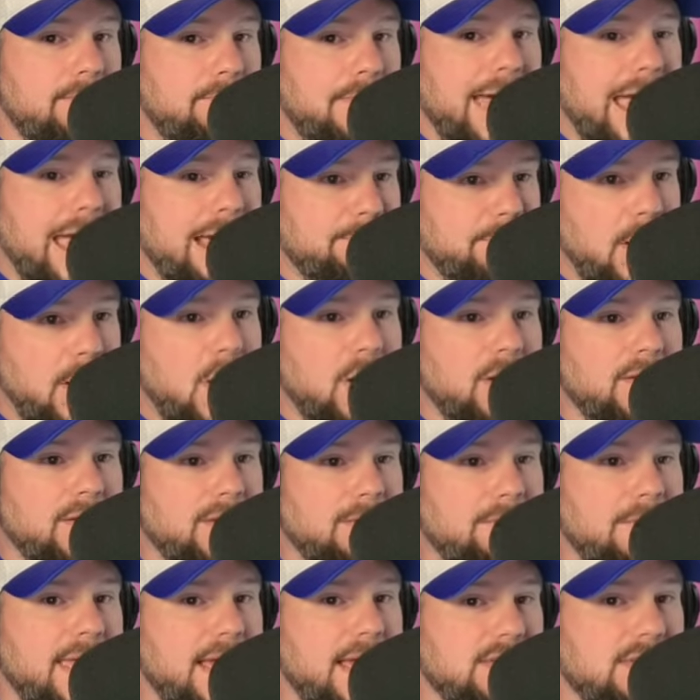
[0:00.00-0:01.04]
back part of
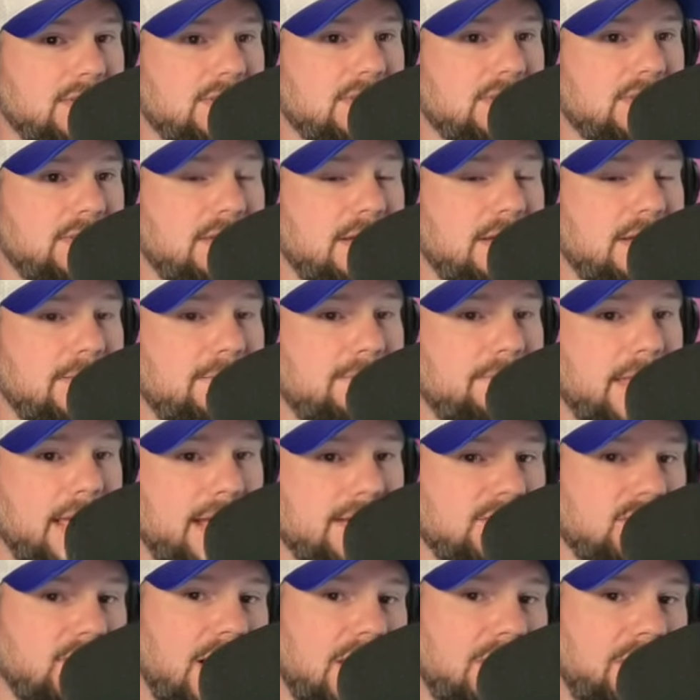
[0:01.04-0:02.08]
the mix.
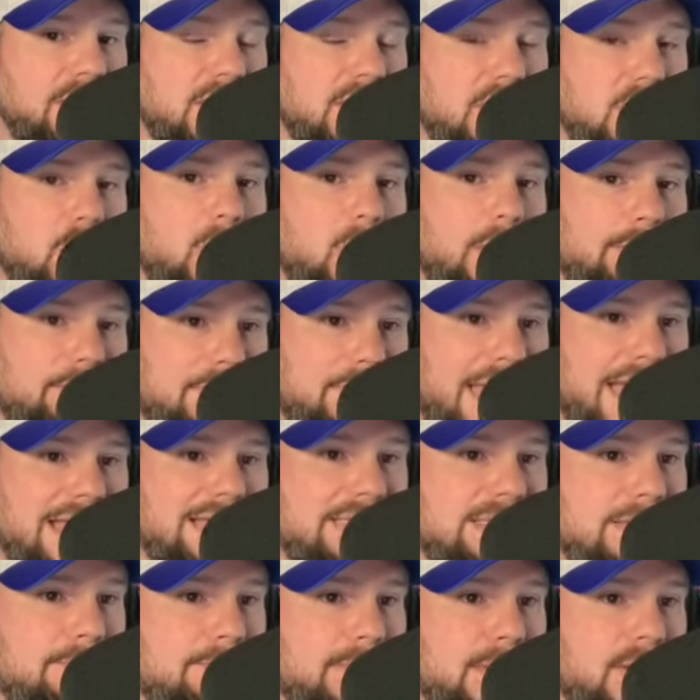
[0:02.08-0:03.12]
And so I think your
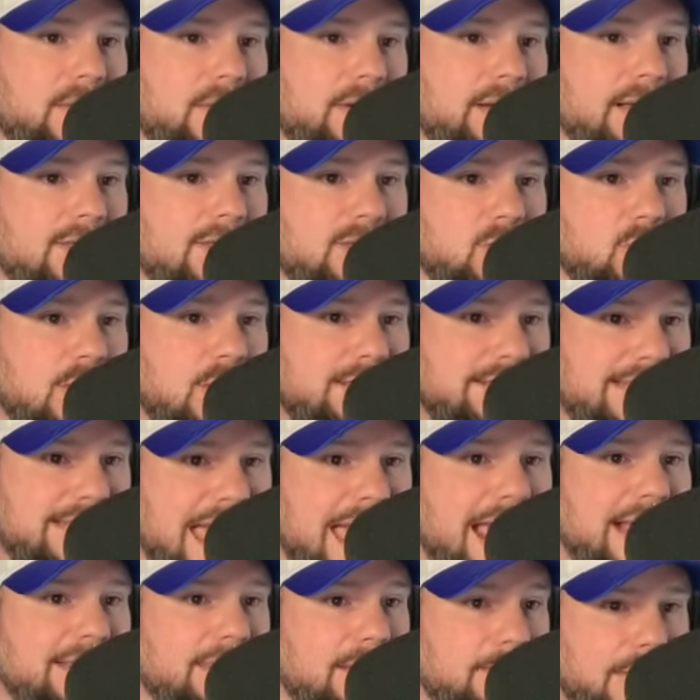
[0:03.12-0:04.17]
best ability to
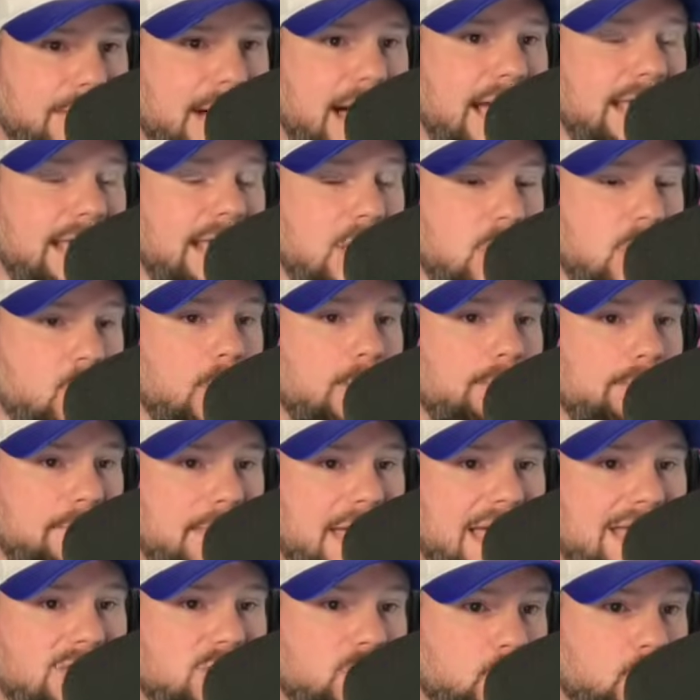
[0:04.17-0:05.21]
attack the pocket, your
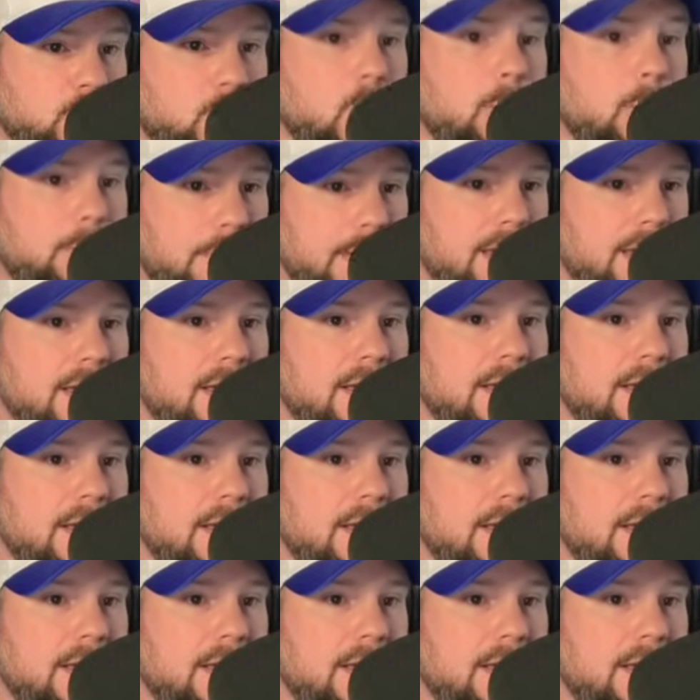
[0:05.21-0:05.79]
best group